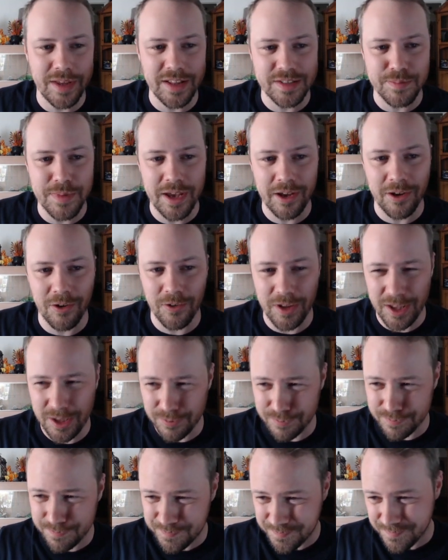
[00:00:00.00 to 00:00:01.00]
That's Mare
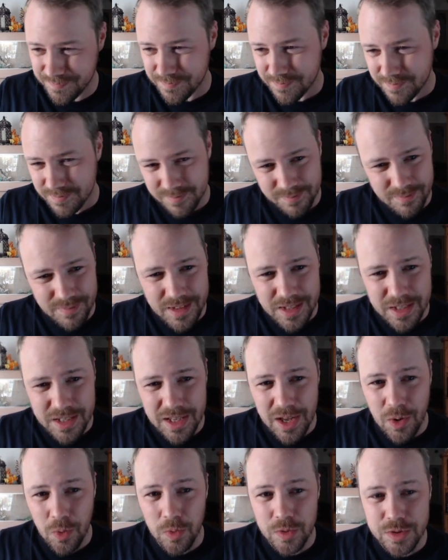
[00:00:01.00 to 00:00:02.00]
Cognitum.
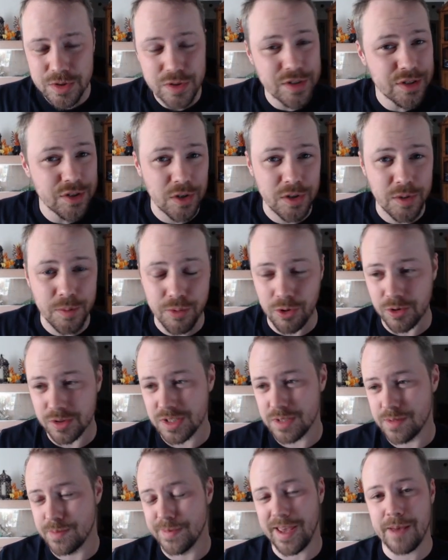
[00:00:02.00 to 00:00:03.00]
As soon as Solar
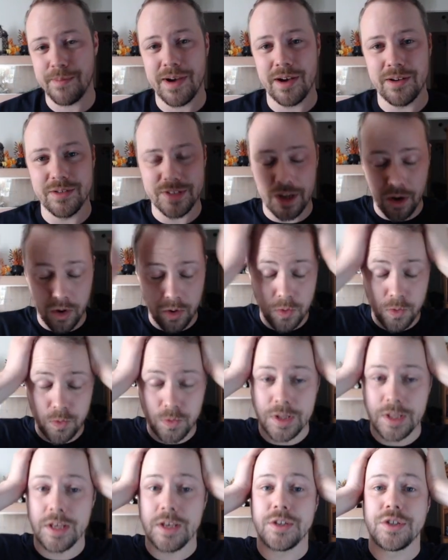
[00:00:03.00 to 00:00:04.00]
Paroxysm came out, I was like,
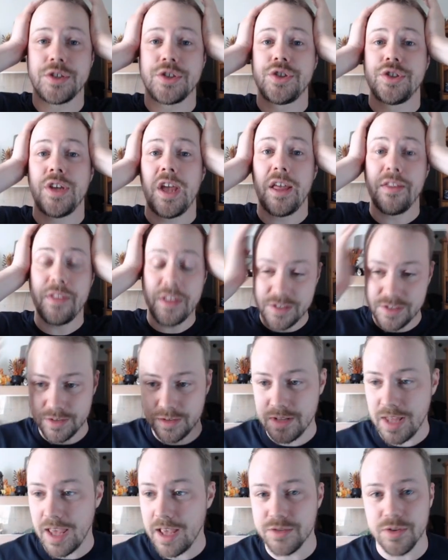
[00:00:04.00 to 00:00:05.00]
holy shit, this
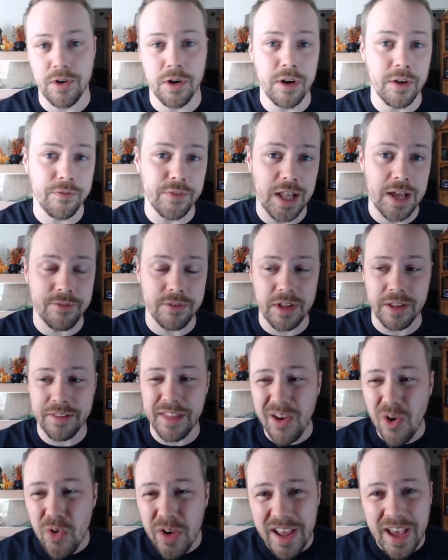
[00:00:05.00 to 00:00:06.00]
hits on another level. And
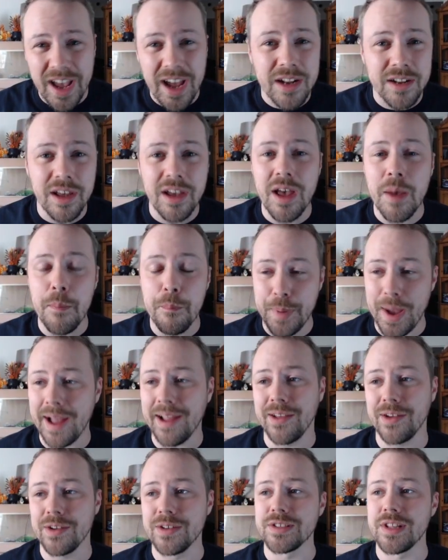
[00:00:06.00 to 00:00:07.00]
they already had
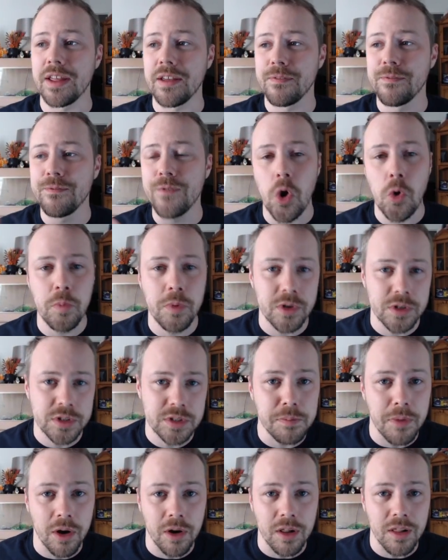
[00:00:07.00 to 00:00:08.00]
bangers like Phobos
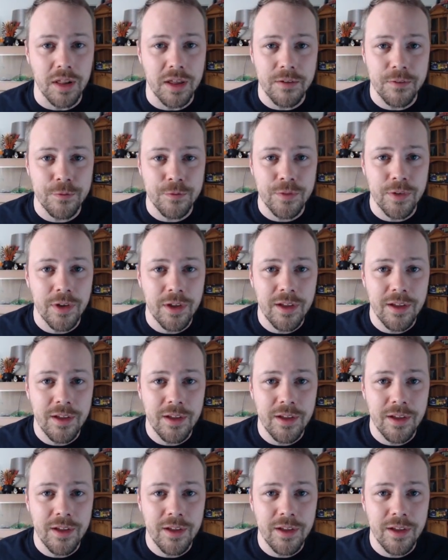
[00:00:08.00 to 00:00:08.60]
Monolith.